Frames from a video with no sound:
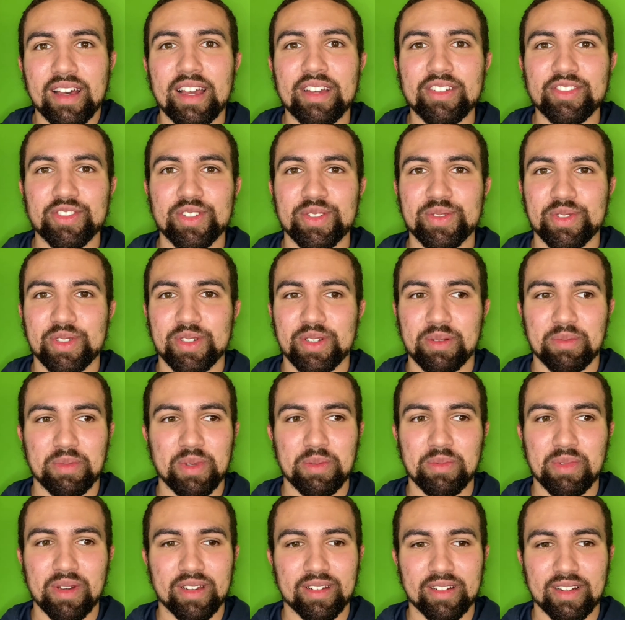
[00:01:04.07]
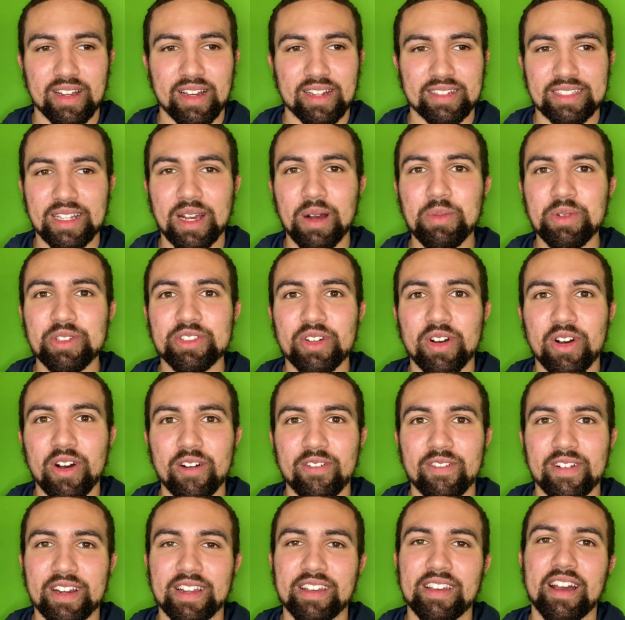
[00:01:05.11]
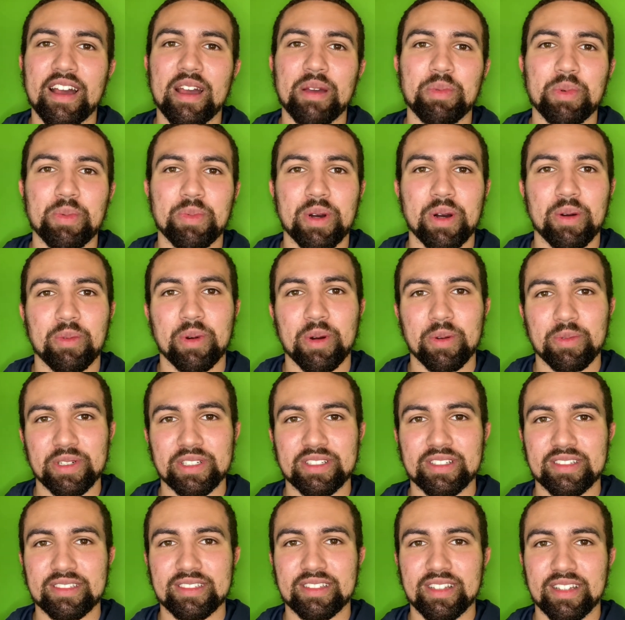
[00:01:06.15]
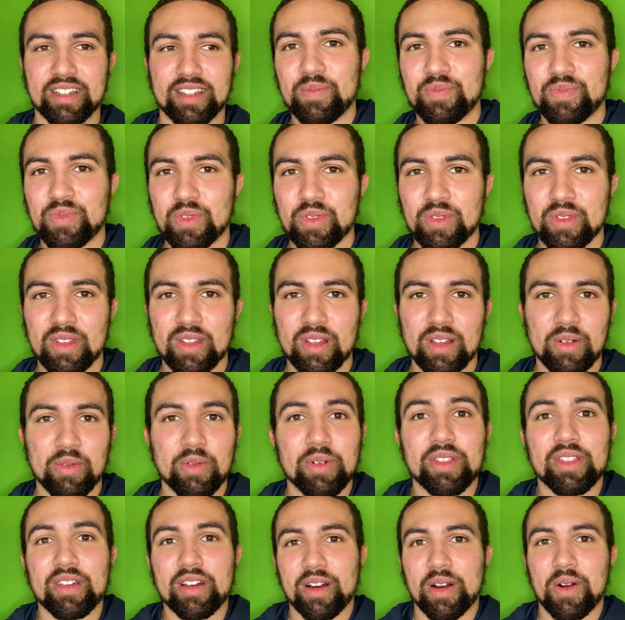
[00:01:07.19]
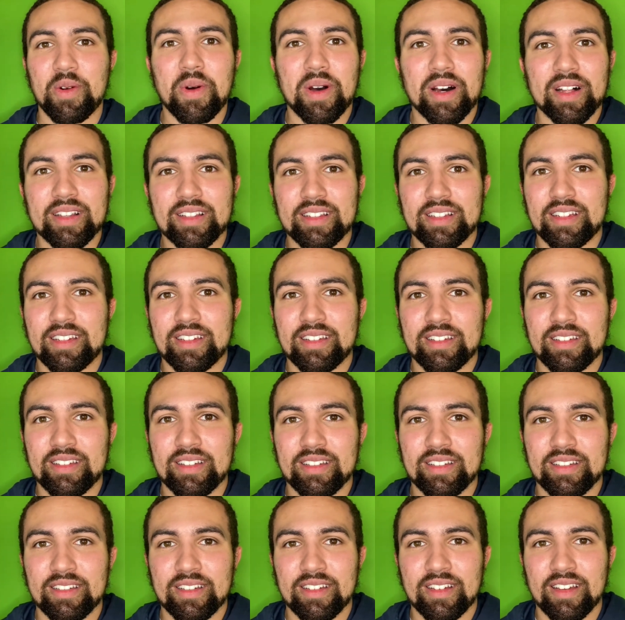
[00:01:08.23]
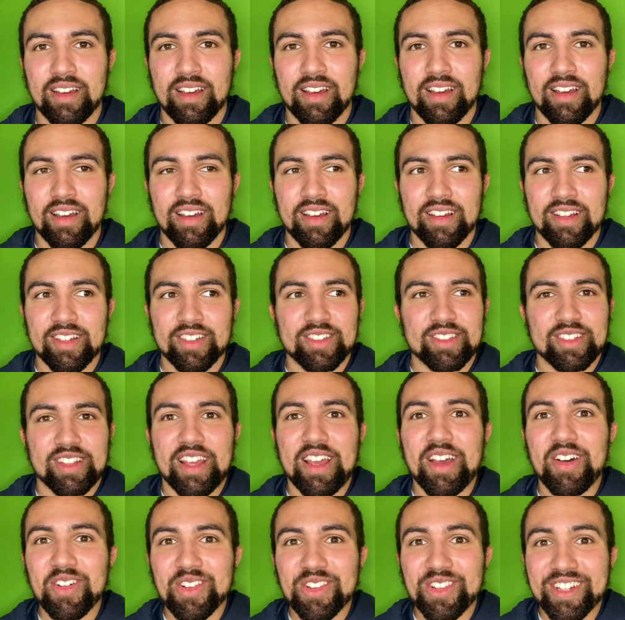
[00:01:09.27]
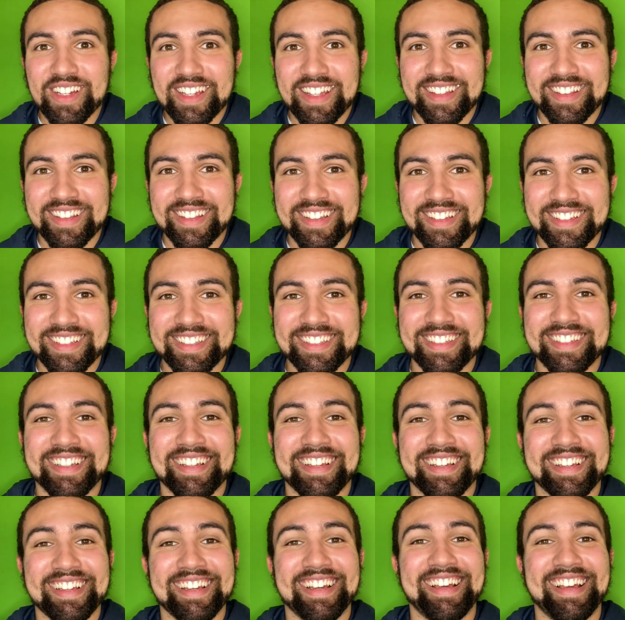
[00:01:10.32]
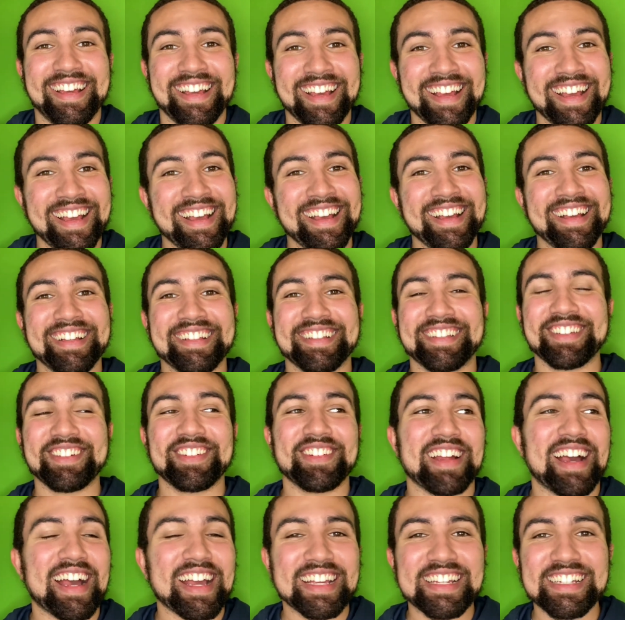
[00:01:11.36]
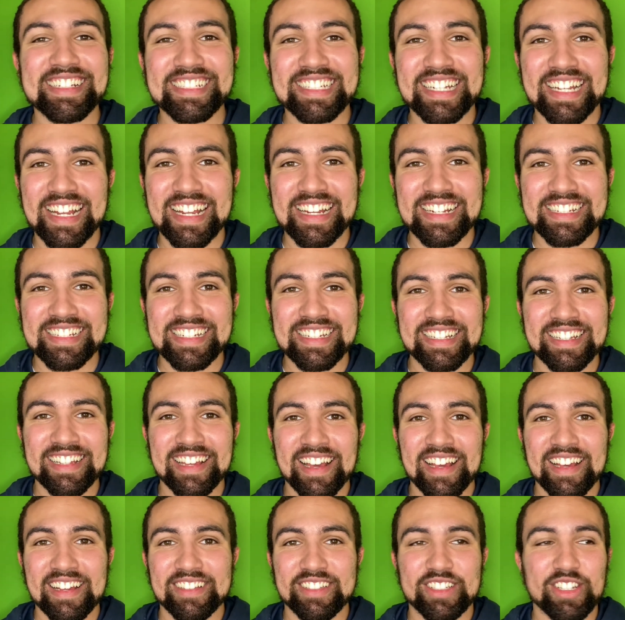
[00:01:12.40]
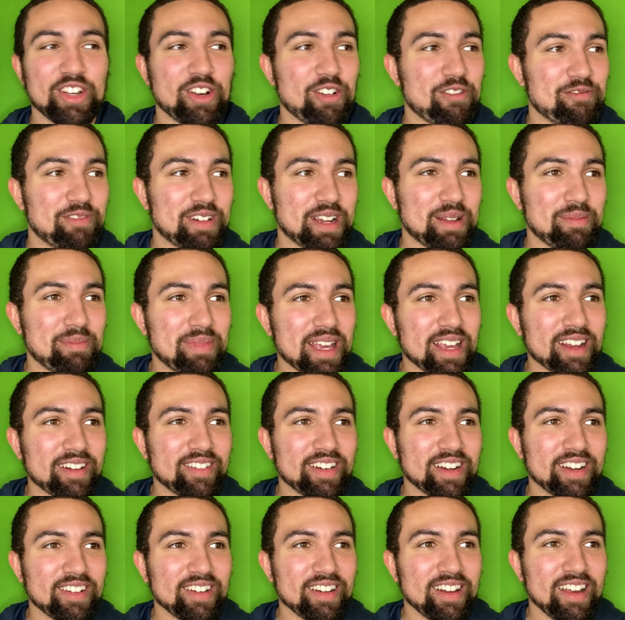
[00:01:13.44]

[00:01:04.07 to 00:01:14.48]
streams are gonna be better, guys. I was already hype about what we just did with our quality. Now look at this. Dude, I can change it to a red background,